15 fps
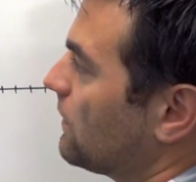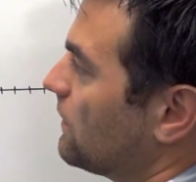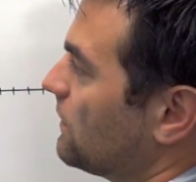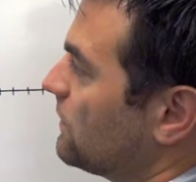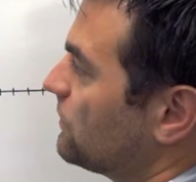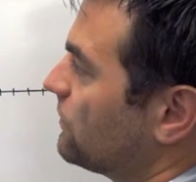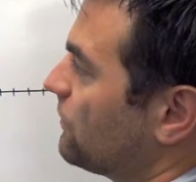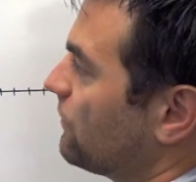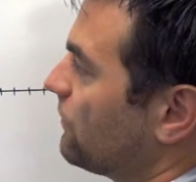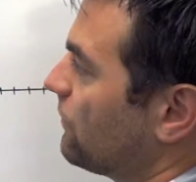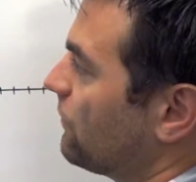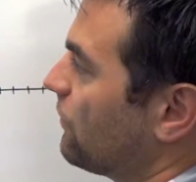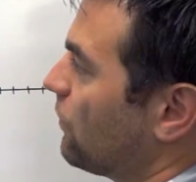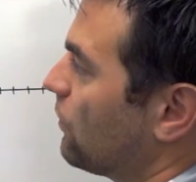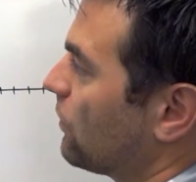is
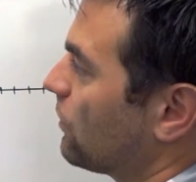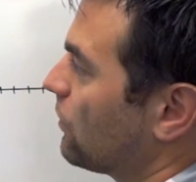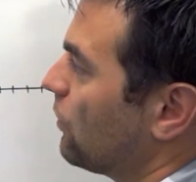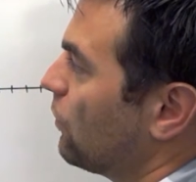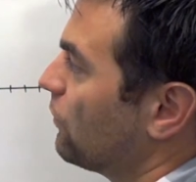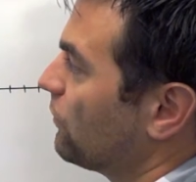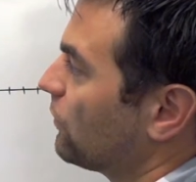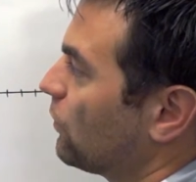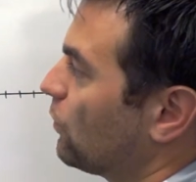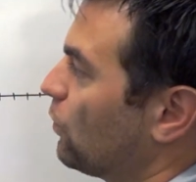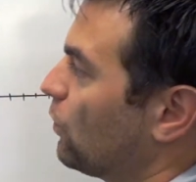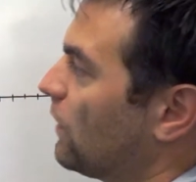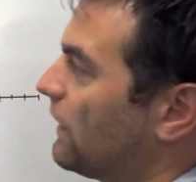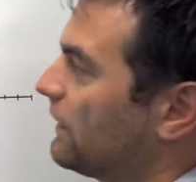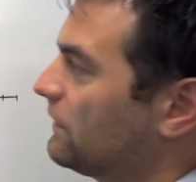4 over
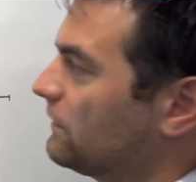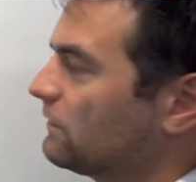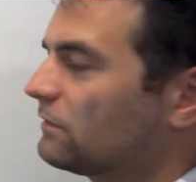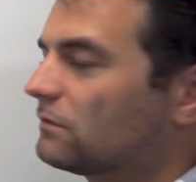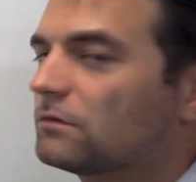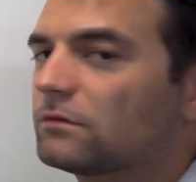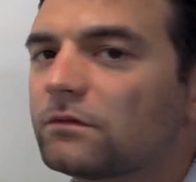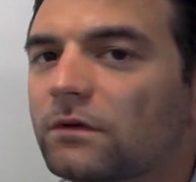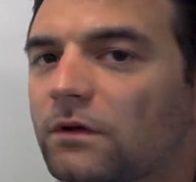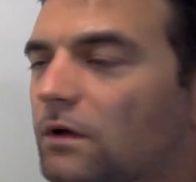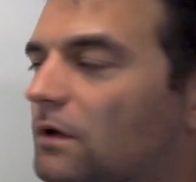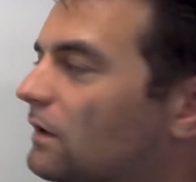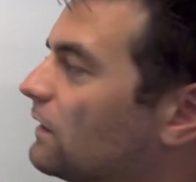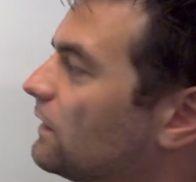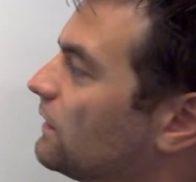1,
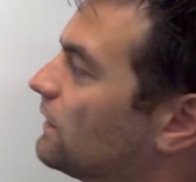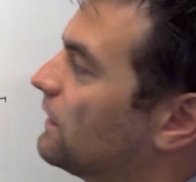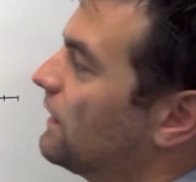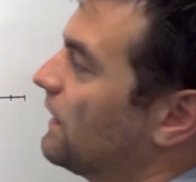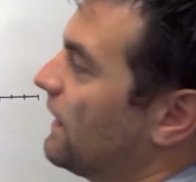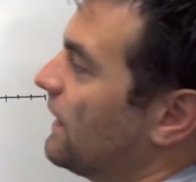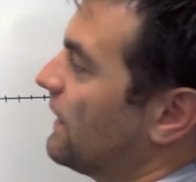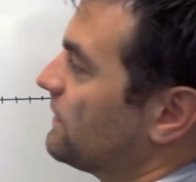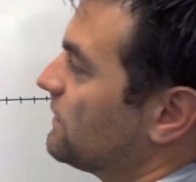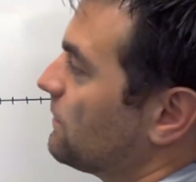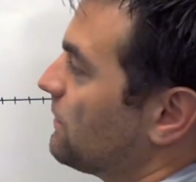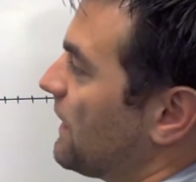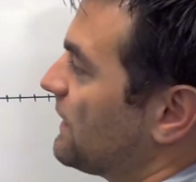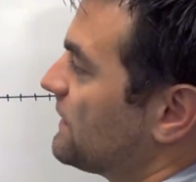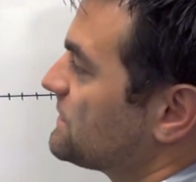and the
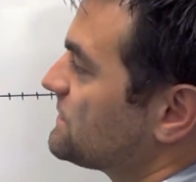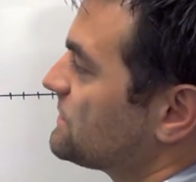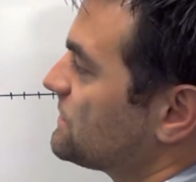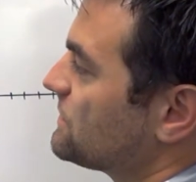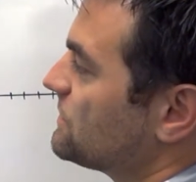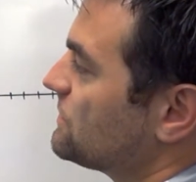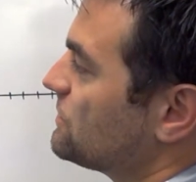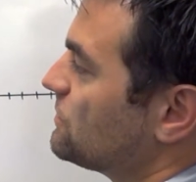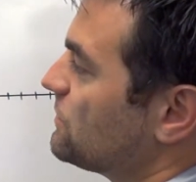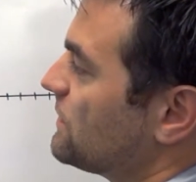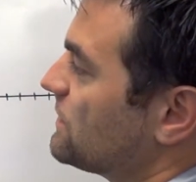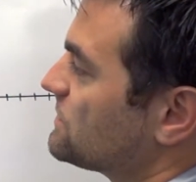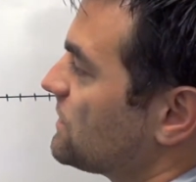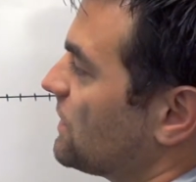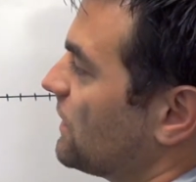minus 2
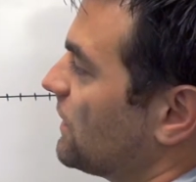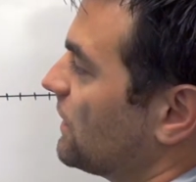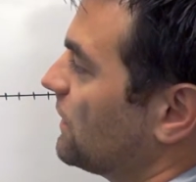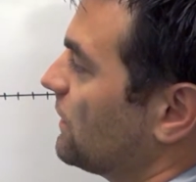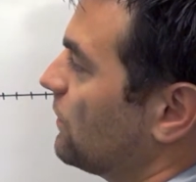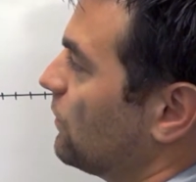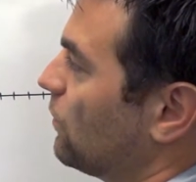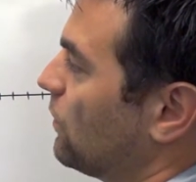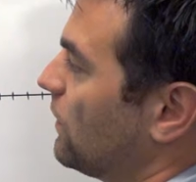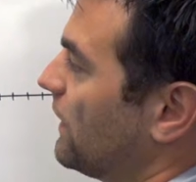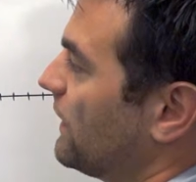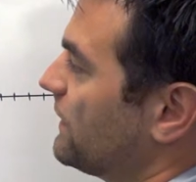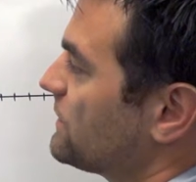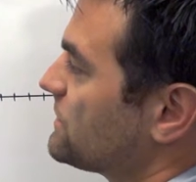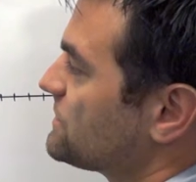is our
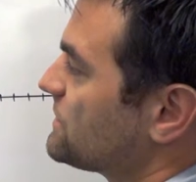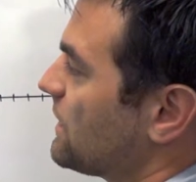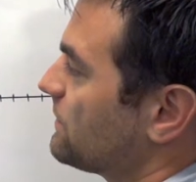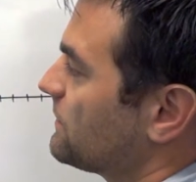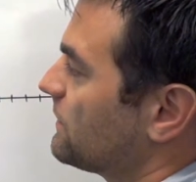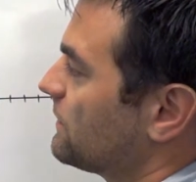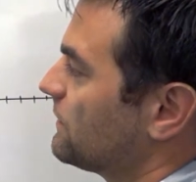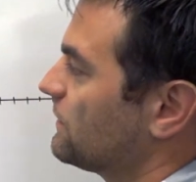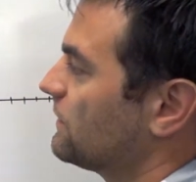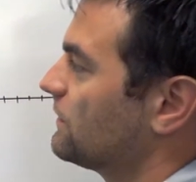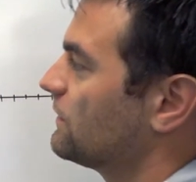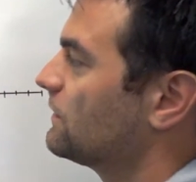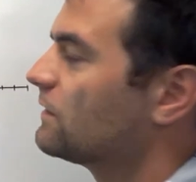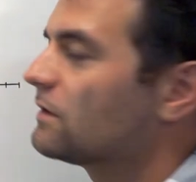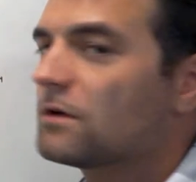y-intercept.
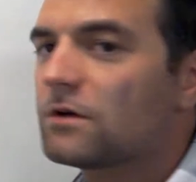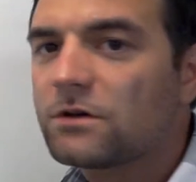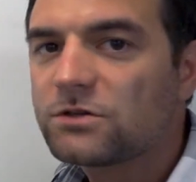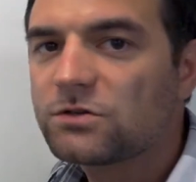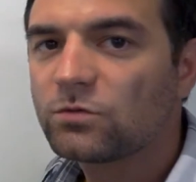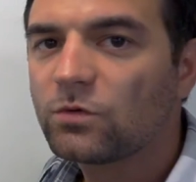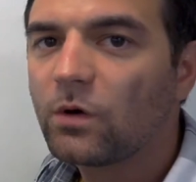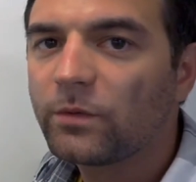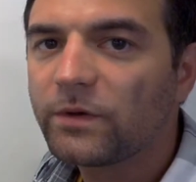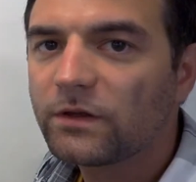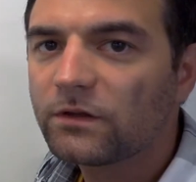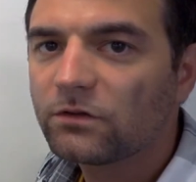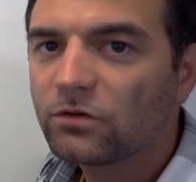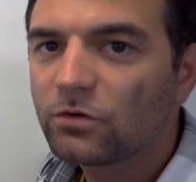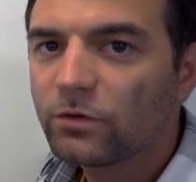So what we
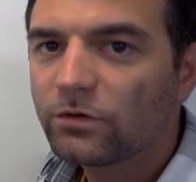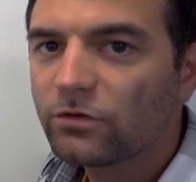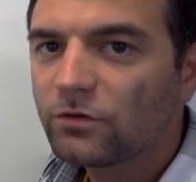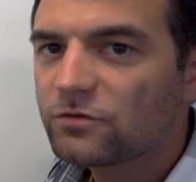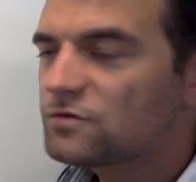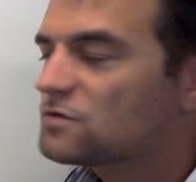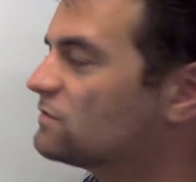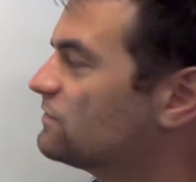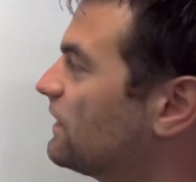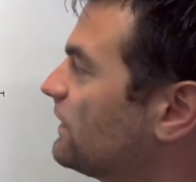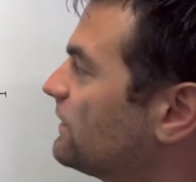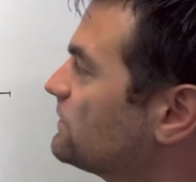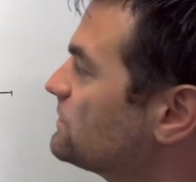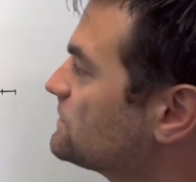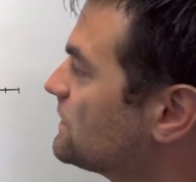can do with those two
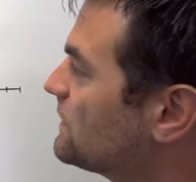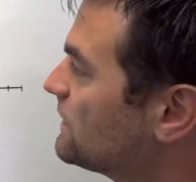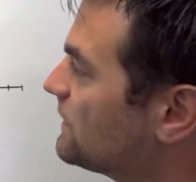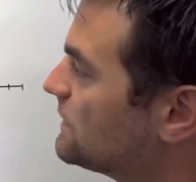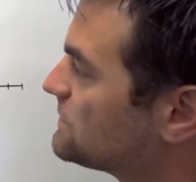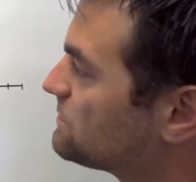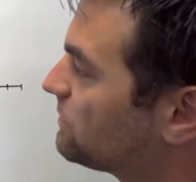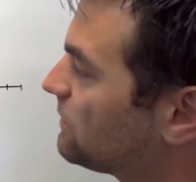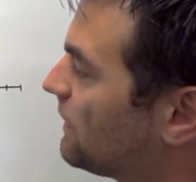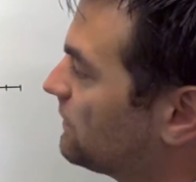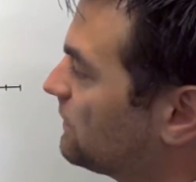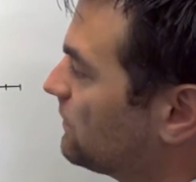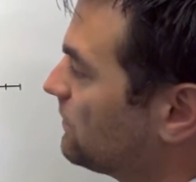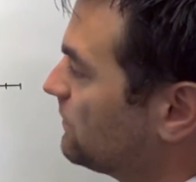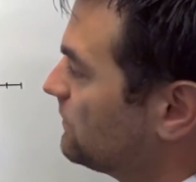values is plot
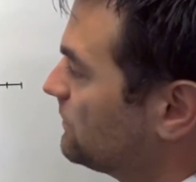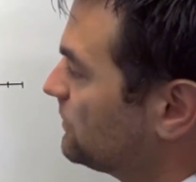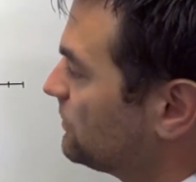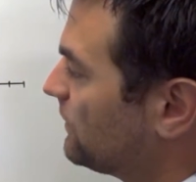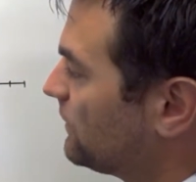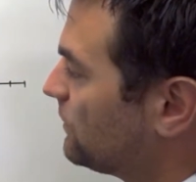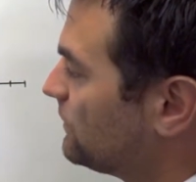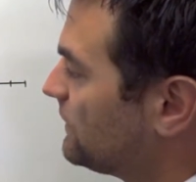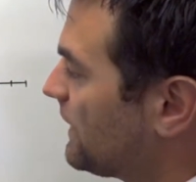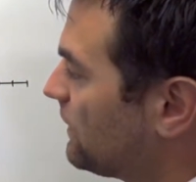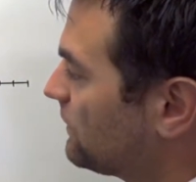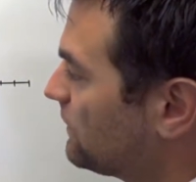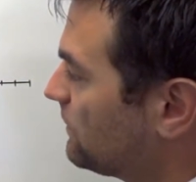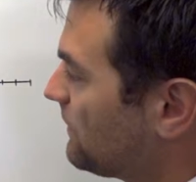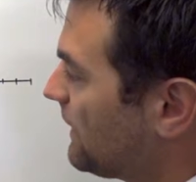them. So I go
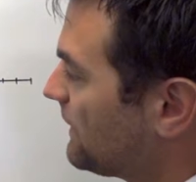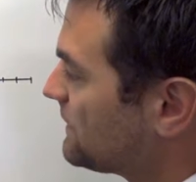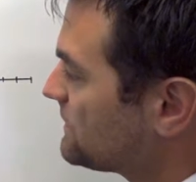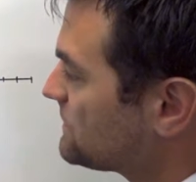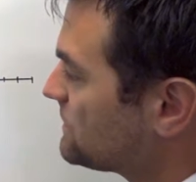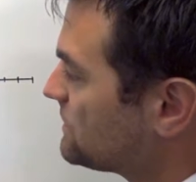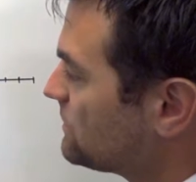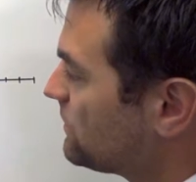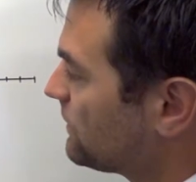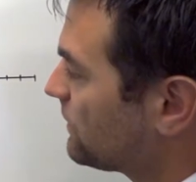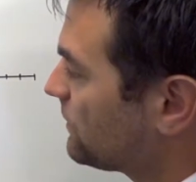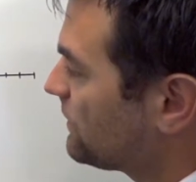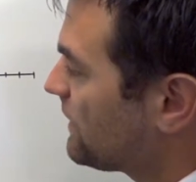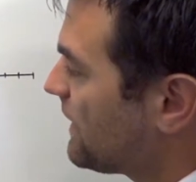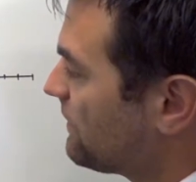down to minus 2 on the
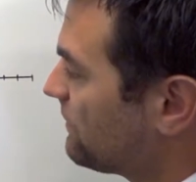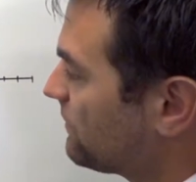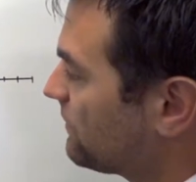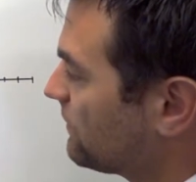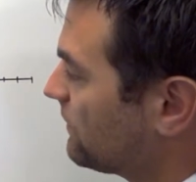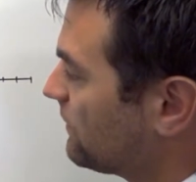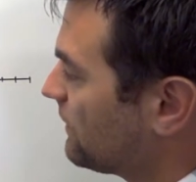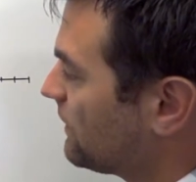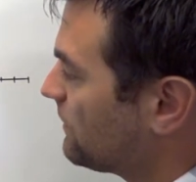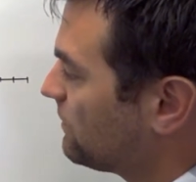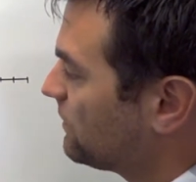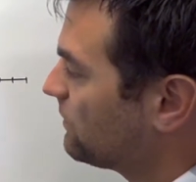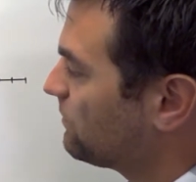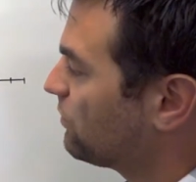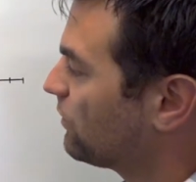graph, and I
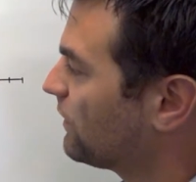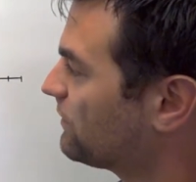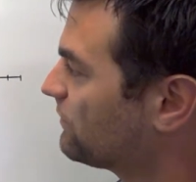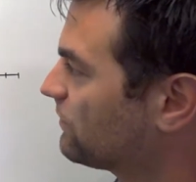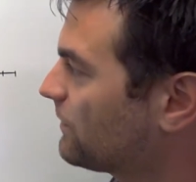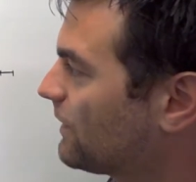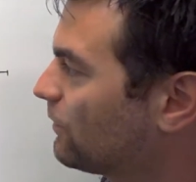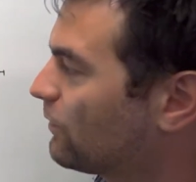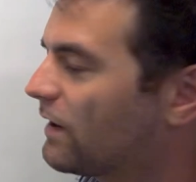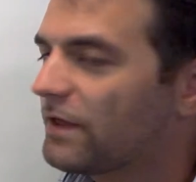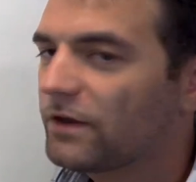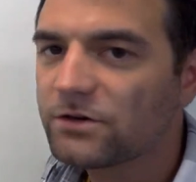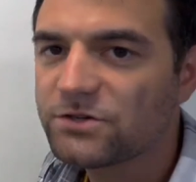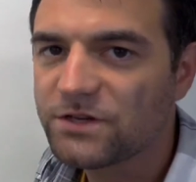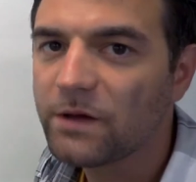put a point for my
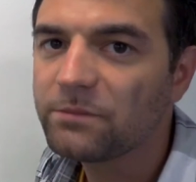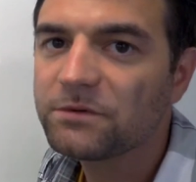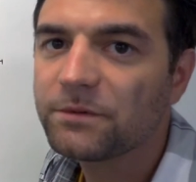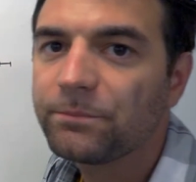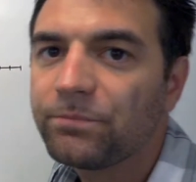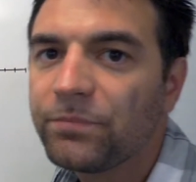y-intercept.